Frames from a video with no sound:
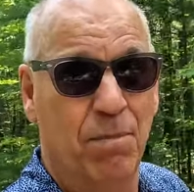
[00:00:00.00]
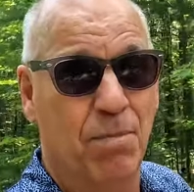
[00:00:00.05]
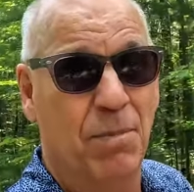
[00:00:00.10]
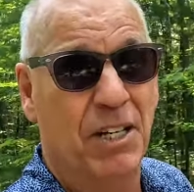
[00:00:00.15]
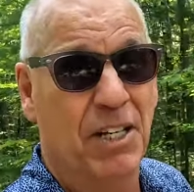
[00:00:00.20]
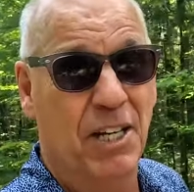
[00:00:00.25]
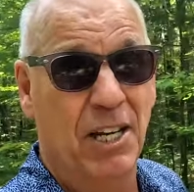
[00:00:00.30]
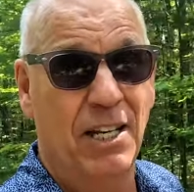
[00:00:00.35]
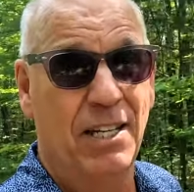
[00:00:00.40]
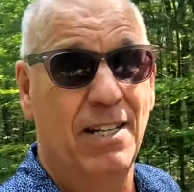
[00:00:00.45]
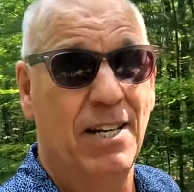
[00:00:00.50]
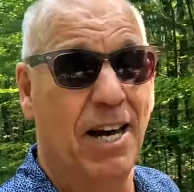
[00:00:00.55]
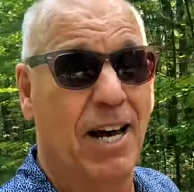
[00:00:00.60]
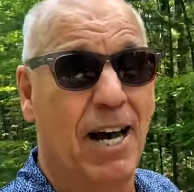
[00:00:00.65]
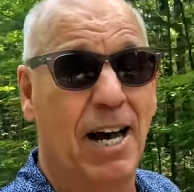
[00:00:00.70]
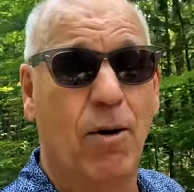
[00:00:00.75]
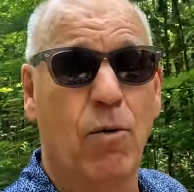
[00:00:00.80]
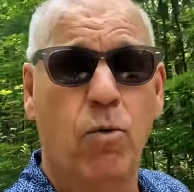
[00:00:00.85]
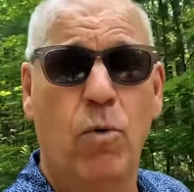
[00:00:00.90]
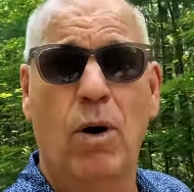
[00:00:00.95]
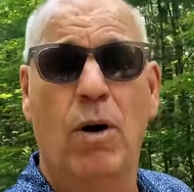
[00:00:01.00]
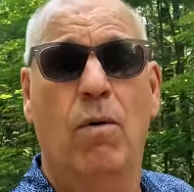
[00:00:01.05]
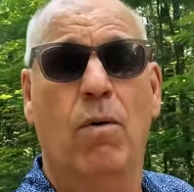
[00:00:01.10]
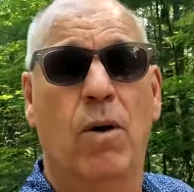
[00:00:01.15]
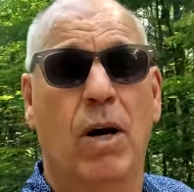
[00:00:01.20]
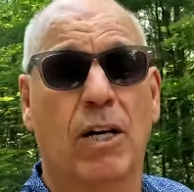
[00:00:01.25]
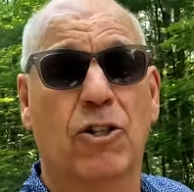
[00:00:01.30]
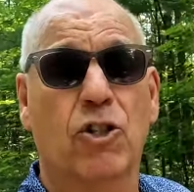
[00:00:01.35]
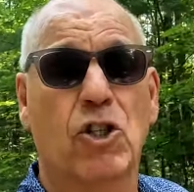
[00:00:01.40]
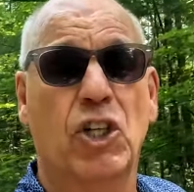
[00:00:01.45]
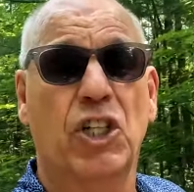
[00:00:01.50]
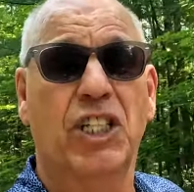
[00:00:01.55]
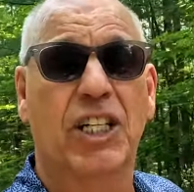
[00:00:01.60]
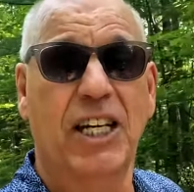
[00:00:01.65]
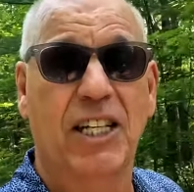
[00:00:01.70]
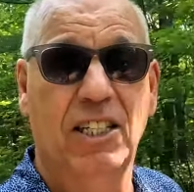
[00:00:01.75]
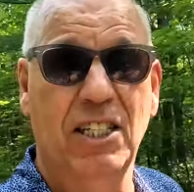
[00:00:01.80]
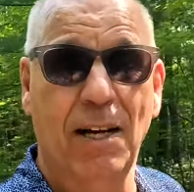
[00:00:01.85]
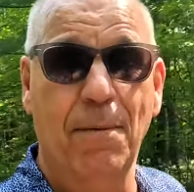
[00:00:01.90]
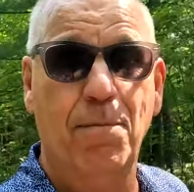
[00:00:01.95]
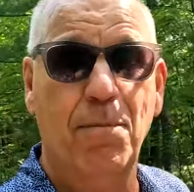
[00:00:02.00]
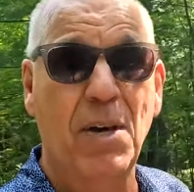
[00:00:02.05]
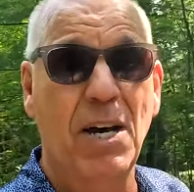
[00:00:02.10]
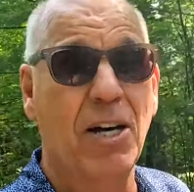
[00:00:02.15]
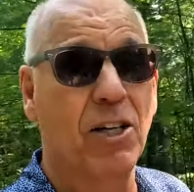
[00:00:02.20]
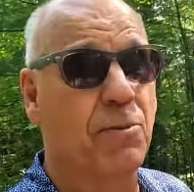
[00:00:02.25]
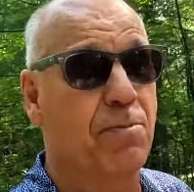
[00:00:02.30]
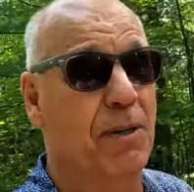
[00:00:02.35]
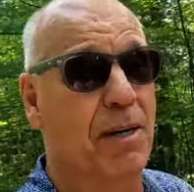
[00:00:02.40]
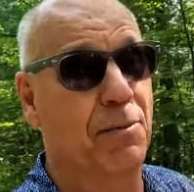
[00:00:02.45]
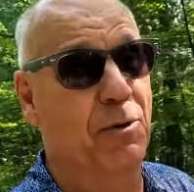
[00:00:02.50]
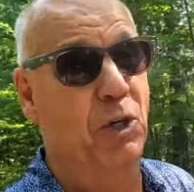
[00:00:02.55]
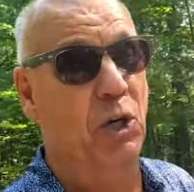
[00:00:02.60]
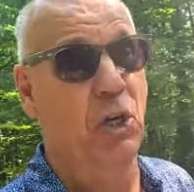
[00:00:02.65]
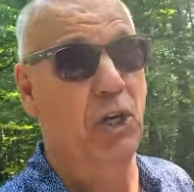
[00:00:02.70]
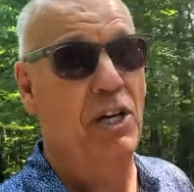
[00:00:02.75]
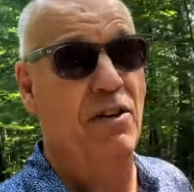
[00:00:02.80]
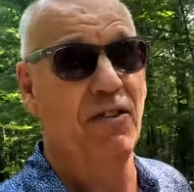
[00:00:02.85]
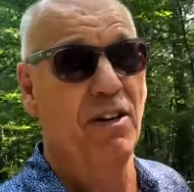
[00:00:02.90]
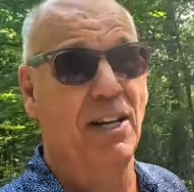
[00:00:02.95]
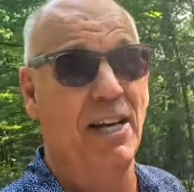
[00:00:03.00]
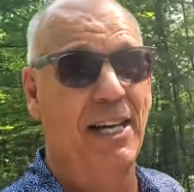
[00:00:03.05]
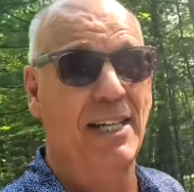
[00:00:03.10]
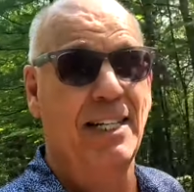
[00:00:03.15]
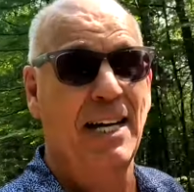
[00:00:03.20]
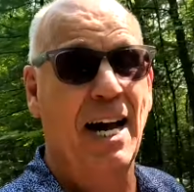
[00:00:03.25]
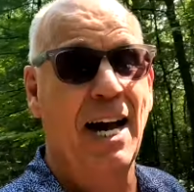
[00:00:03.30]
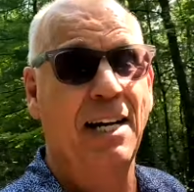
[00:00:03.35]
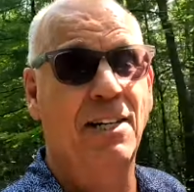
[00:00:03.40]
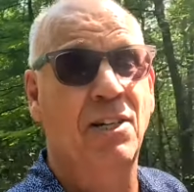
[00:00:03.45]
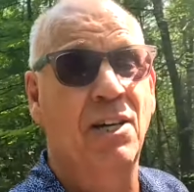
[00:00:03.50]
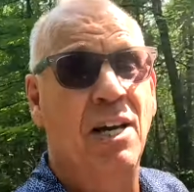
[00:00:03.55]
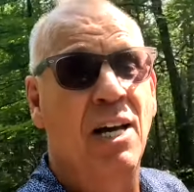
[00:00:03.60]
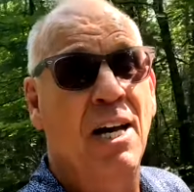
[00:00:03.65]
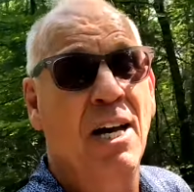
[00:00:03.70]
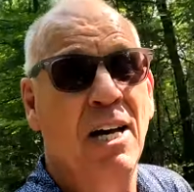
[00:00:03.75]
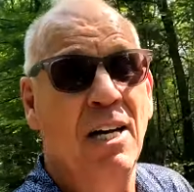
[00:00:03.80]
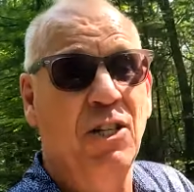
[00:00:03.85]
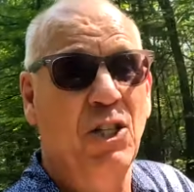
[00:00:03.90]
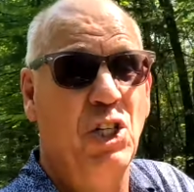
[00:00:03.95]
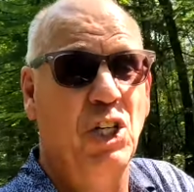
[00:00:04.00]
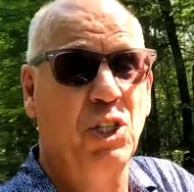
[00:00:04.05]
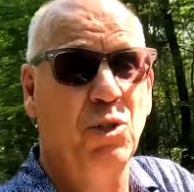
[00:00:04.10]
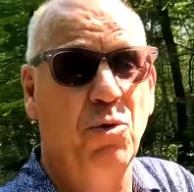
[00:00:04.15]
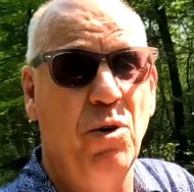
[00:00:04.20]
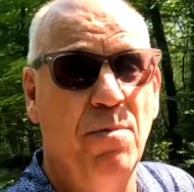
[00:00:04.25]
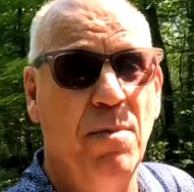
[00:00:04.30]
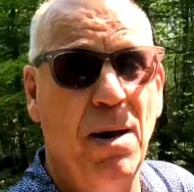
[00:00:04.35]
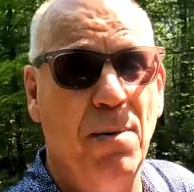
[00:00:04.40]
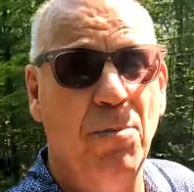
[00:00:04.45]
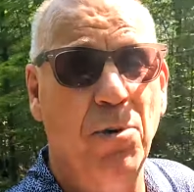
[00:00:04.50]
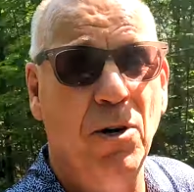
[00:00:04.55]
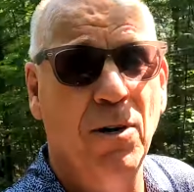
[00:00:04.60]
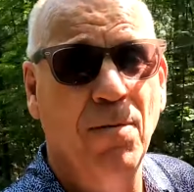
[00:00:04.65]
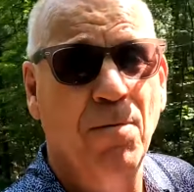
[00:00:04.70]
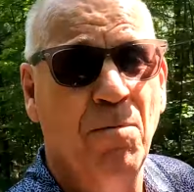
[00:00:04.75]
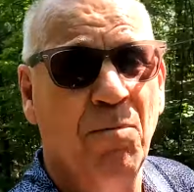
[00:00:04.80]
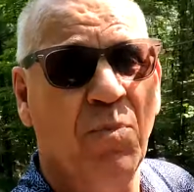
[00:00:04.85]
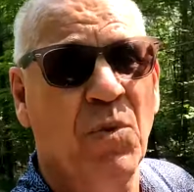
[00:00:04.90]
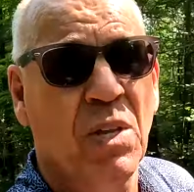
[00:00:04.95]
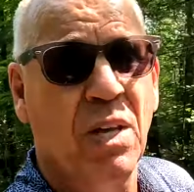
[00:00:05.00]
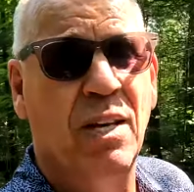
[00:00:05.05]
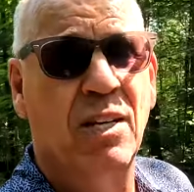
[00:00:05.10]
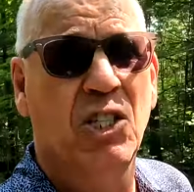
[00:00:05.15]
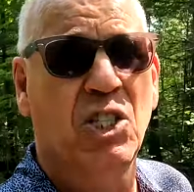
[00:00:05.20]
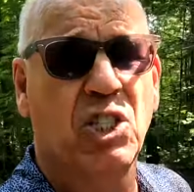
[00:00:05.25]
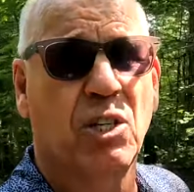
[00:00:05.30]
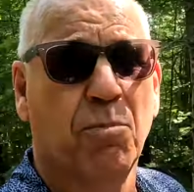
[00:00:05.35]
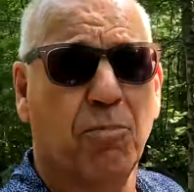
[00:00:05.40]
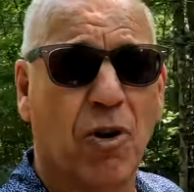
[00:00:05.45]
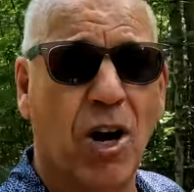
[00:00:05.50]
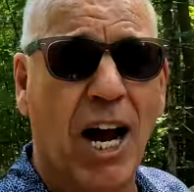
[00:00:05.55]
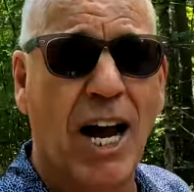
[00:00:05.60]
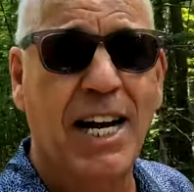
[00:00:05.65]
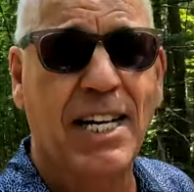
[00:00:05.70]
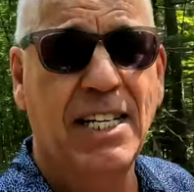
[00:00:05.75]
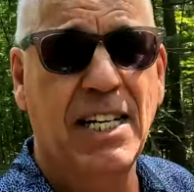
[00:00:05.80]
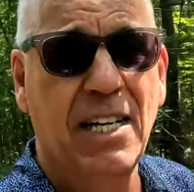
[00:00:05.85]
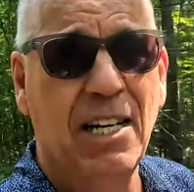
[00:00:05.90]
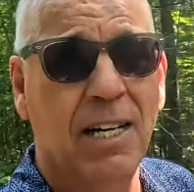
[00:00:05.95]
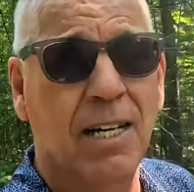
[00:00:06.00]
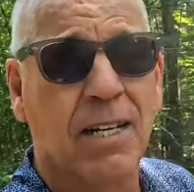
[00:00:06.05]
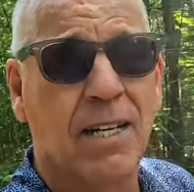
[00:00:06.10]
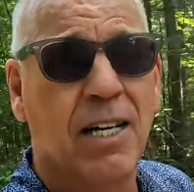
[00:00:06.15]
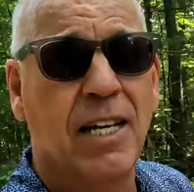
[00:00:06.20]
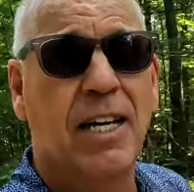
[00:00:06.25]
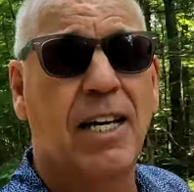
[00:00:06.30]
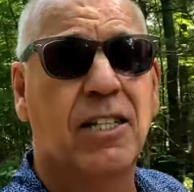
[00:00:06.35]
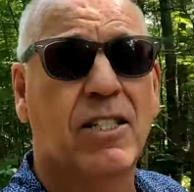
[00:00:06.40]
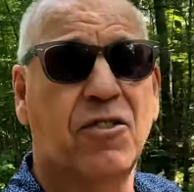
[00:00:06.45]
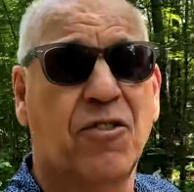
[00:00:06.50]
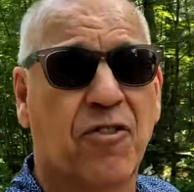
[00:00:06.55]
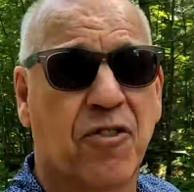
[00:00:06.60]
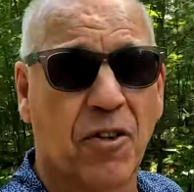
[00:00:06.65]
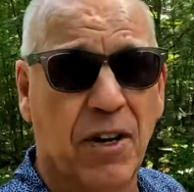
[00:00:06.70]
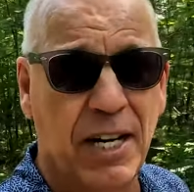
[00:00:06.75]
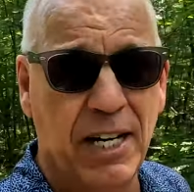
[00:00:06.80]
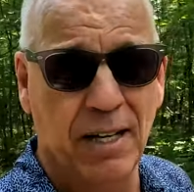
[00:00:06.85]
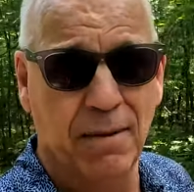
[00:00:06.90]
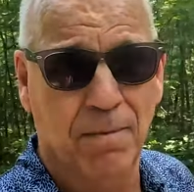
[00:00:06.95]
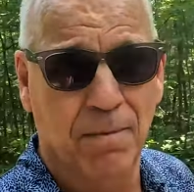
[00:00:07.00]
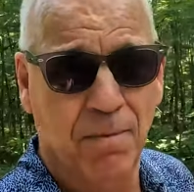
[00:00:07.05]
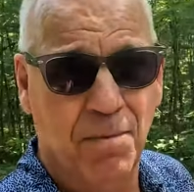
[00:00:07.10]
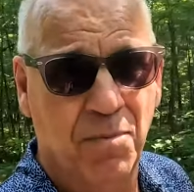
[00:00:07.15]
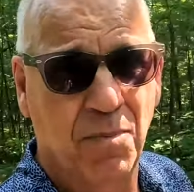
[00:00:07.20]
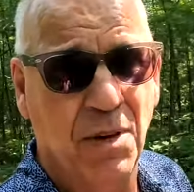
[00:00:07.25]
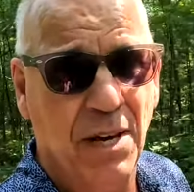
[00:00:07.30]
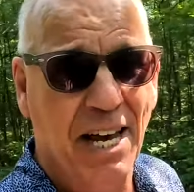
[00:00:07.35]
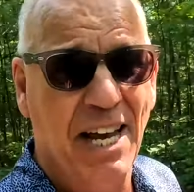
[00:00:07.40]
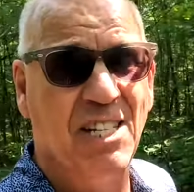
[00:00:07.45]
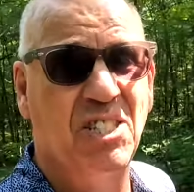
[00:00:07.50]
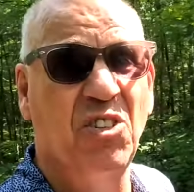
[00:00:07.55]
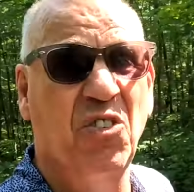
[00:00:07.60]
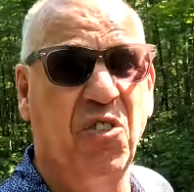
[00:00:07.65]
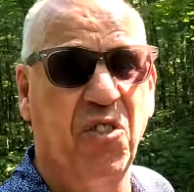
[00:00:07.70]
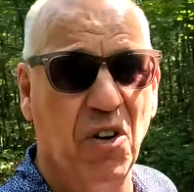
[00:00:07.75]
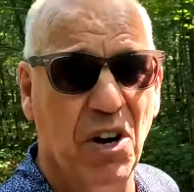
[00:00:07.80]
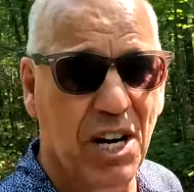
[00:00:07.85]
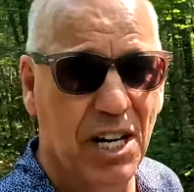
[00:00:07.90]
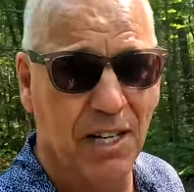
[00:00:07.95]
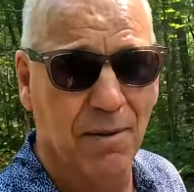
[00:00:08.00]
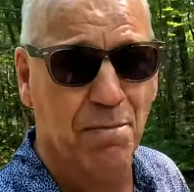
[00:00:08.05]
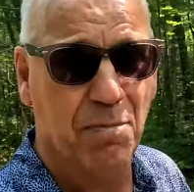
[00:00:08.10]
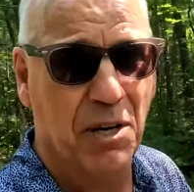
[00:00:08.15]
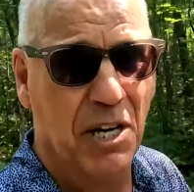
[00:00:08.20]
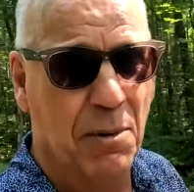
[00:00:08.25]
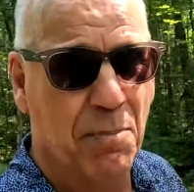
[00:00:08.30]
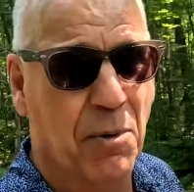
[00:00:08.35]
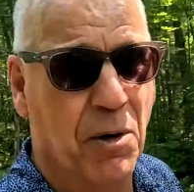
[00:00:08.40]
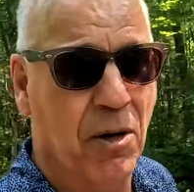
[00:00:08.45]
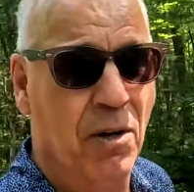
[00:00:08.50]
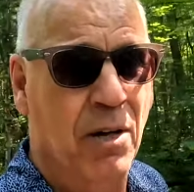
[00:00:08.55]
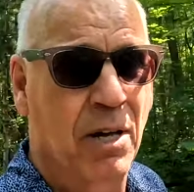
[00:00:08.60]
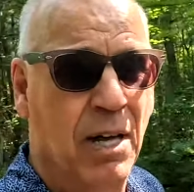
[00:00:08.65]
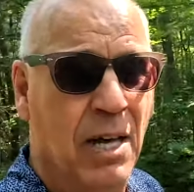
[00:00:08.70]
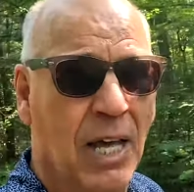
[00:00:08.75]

But can, uh, well, I was going to say something else, but I'm going to leave it like that. Just remember, sobriety is freedom. It's freedom, people.